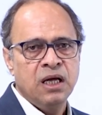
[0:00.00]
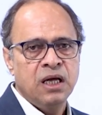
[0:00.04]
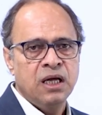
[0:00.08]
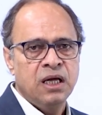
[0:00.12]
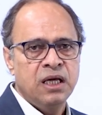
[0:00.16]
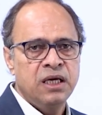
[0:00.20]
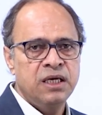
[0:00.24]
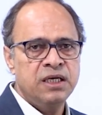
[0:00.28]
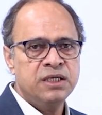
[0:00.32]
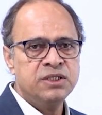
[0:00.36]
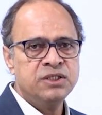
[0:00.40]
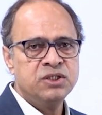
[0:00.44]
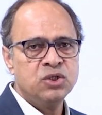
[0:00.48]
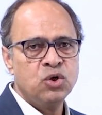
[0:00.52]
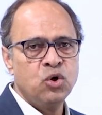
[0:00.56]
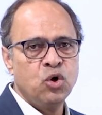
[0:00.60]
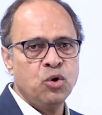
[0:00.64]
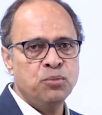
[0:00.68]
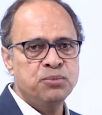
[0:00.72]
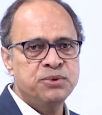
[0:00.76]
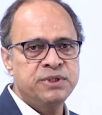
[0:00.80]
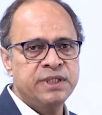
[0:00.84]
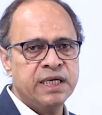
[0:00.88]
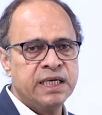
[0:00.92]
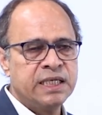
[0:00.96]
his
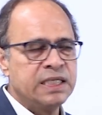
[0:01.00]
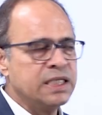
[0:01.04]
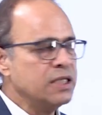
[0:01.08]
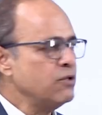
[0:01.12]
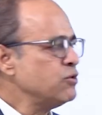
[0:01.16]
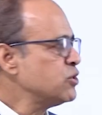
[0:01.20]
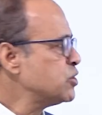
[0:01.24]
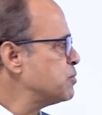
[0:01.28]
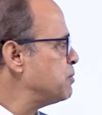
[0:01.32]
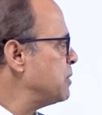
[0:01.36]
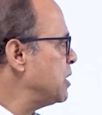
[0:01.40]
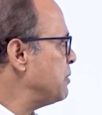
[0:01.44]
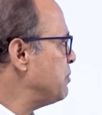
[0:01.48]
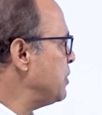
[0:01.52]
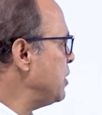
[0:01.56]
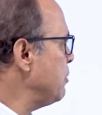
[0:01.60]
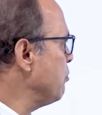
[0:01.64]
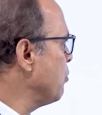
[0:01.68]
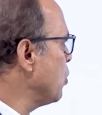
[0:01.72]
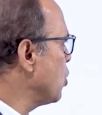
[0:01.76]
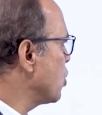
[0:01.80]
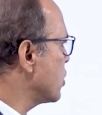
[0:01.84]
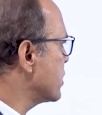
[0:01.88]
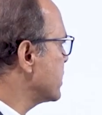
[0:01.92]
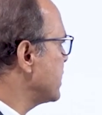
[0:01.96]
objectives may be
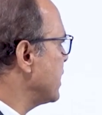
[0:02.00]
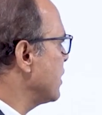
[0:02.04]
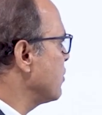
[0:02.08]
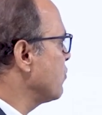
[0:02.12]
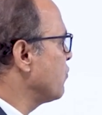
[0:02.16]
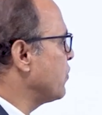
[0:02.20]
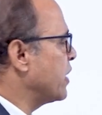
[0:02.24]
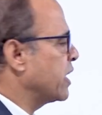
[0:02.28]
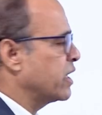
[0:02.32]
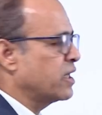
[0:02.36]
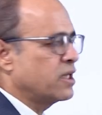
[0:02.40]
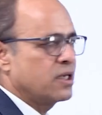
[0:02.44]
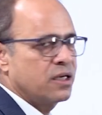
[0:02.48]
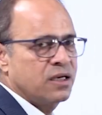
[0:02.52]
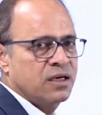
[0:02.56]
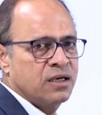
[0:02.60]
more than one.